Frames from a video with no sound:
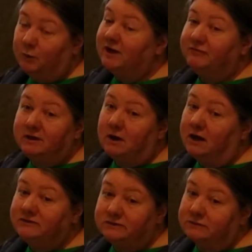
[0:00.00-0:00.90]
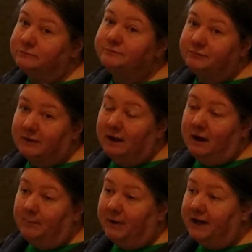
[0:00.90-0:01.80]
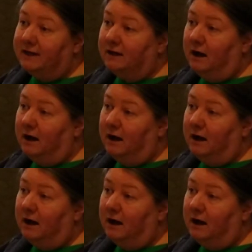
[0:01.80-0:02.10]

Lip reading: whatever it cost you. But,